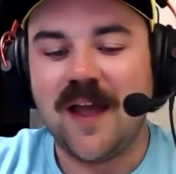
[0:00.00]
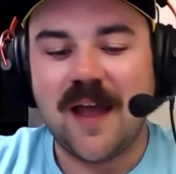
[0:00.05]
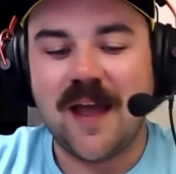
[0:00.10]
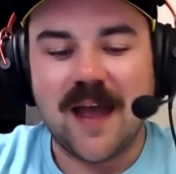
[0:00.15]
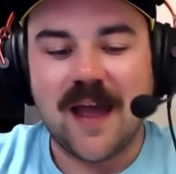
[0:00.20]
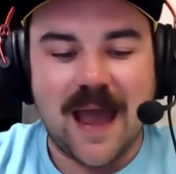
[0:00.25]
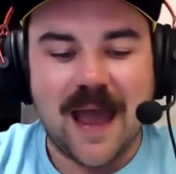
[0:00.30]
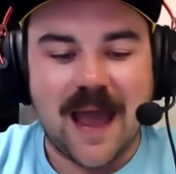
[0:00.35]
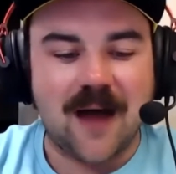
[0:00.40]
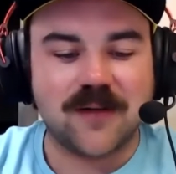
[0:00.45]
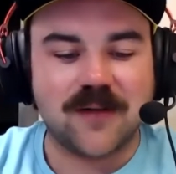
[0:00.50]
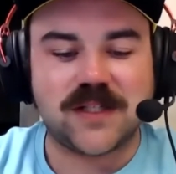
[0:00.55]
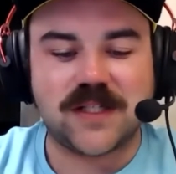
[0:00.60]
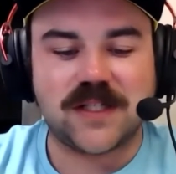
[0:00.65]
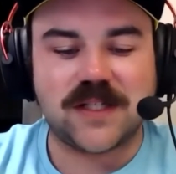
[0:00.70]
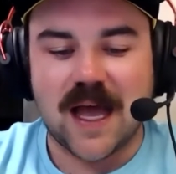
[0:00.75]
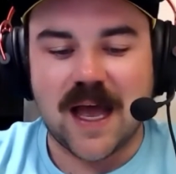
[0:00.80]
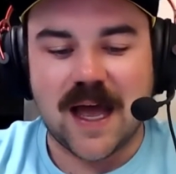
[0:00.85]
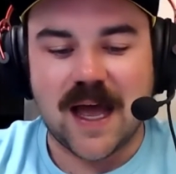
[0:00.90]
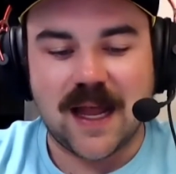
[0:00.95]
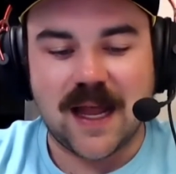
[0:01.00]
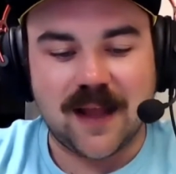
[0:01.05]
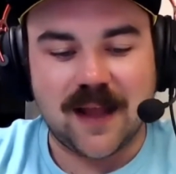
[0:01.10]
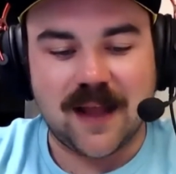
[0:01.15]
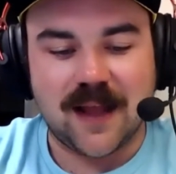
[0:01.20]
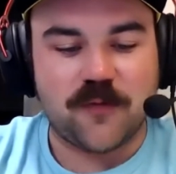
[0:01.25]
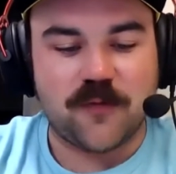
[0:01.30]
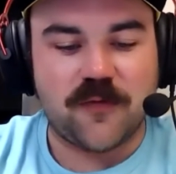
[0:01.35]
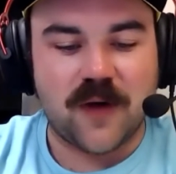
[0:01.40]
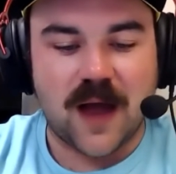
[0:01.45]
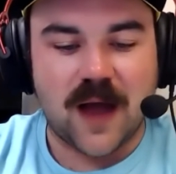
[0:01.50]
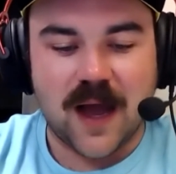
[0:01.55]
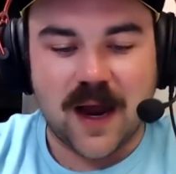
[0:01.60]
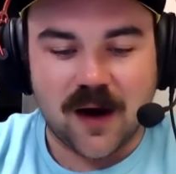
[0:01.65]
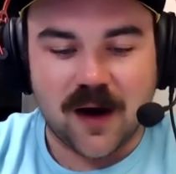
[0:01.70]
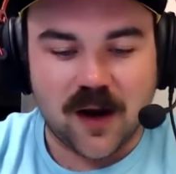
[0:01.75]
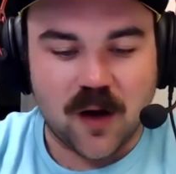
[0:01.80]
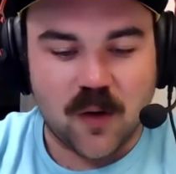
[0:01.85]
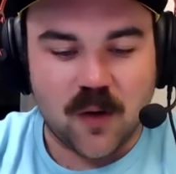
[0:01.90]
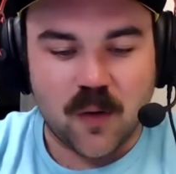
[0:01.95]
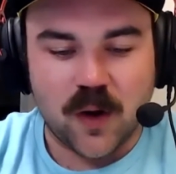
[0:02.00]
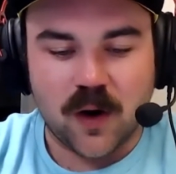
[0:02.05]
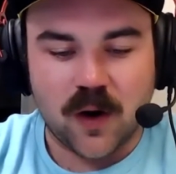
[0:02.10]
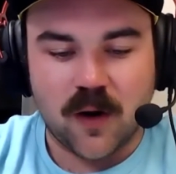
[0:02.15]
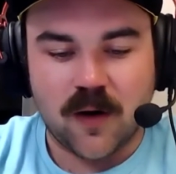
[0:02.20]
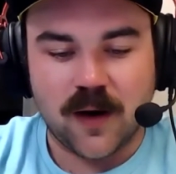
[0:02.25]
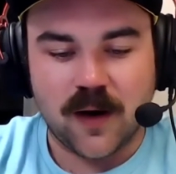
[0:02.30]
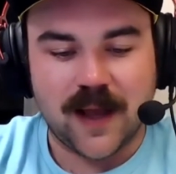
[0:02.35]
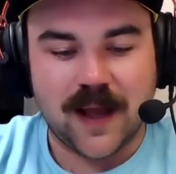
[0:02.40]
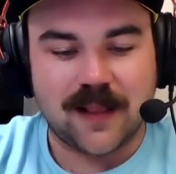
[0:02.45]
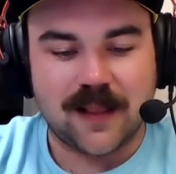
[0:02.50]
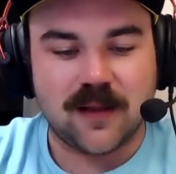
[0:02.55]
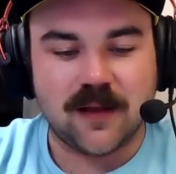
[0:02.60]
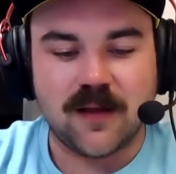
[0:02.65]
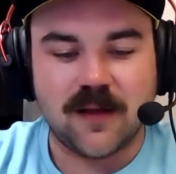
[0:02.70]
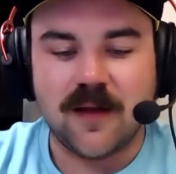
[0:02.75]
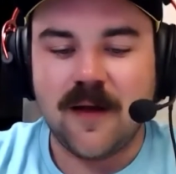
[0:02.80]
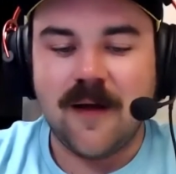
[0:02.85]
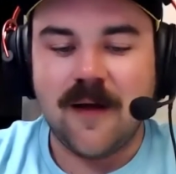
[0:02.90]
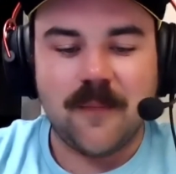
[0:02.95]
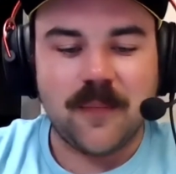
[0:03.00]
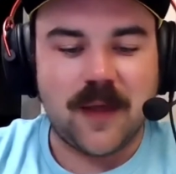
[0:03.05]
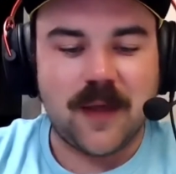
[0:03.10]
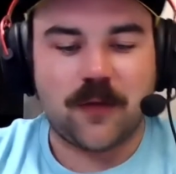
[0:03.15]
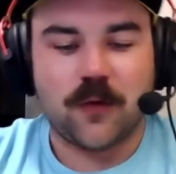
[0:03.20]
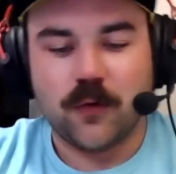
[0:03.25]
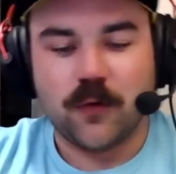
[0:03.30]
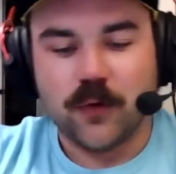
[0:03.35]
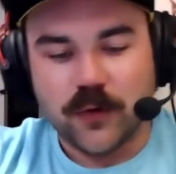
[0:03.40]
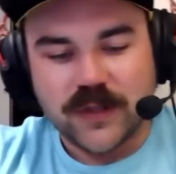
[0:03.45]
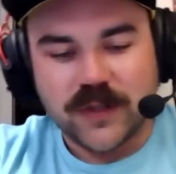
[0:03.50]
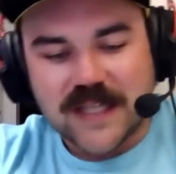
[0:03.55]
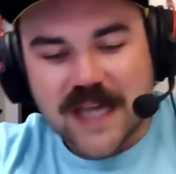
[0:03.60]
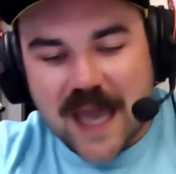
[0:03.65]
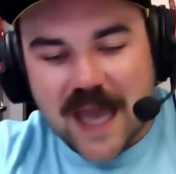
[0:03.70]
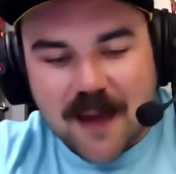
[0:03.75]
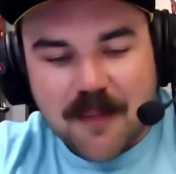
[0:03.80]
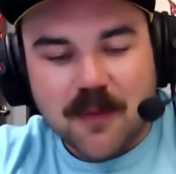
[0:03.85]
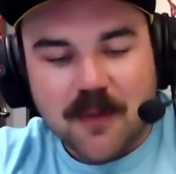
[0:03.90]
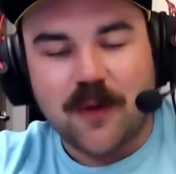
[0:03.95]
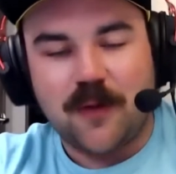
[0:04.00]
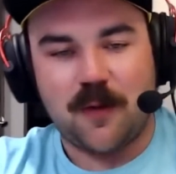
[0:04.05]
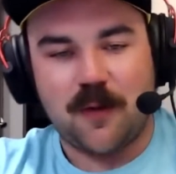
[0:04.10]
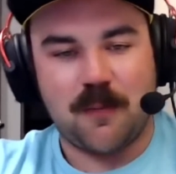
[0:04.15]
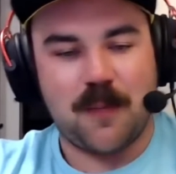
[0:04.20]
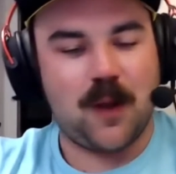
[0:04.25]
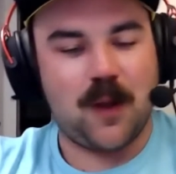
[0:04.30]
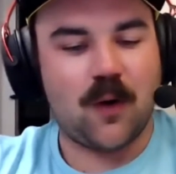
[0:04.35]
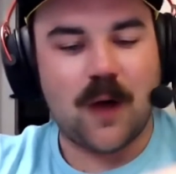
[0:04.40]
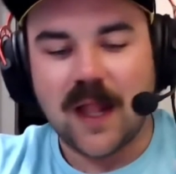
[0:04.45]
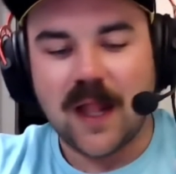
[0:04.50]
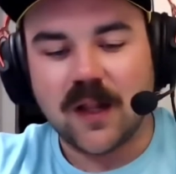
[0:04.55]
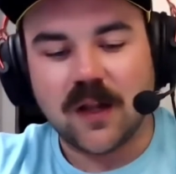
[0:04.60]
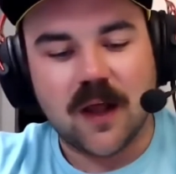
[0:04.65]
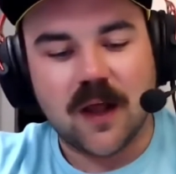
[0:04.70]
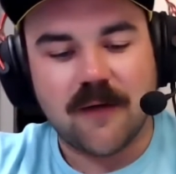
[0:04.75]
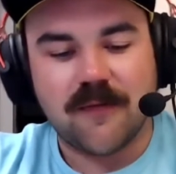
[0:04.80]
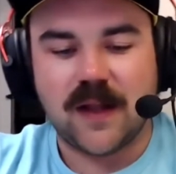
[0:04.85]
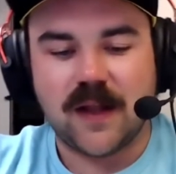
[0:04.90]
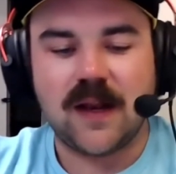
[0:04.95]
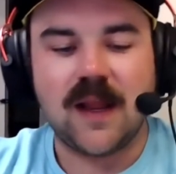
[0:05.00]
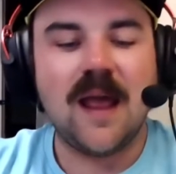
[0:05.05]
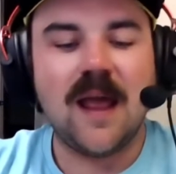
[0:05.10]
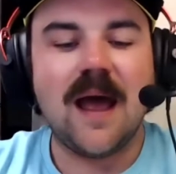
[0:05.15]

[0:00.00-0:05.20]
outside. Got the fire going on. Got the little table in the middle. I love it.